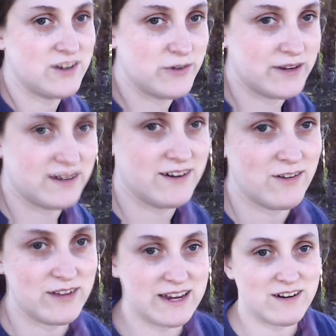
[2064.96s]
doing,
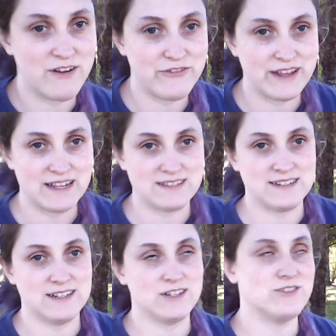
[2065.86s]
getting all
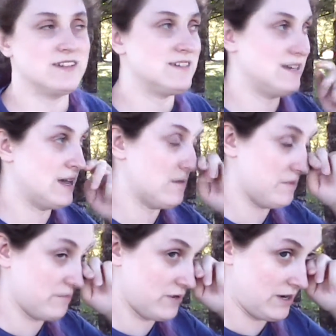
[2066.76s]
fancy and dressing up
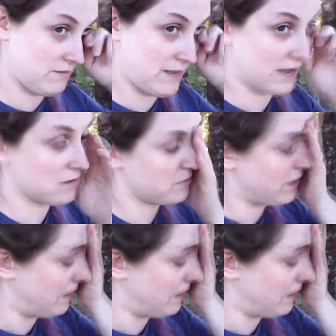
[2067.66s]
and putting makeup